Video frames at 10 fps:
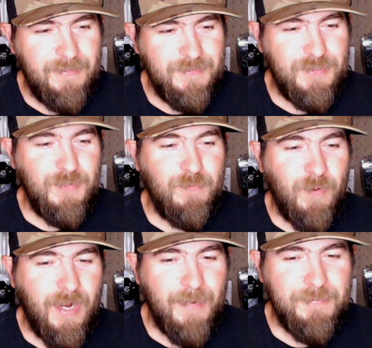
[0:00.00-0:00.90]
Dude
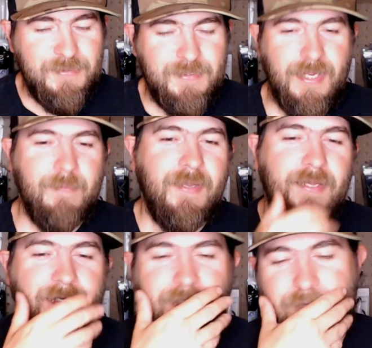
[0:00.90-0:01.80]
wipes. Yeah,
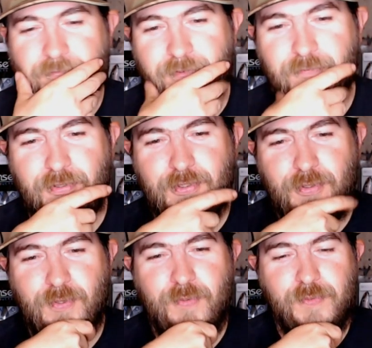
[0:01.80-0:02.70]
man, if, if you
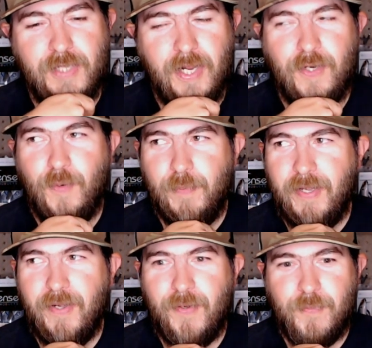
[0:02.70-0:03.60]
do Taco
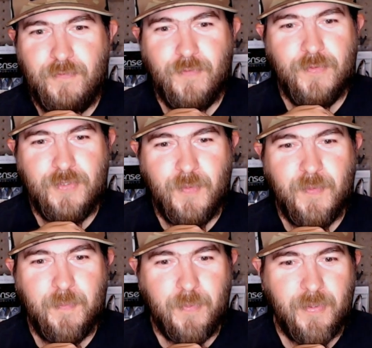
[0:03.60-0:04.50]
Bell before a
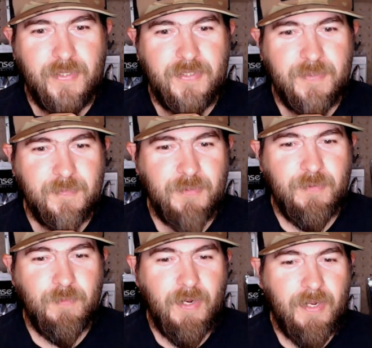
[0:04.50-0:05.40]
tournament, bring some
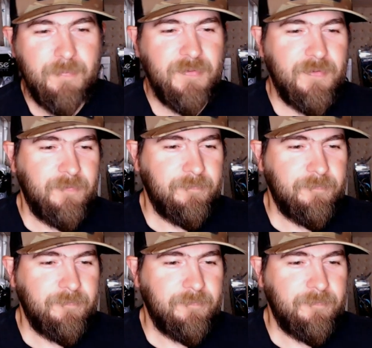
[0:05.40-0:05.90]
dude wipes.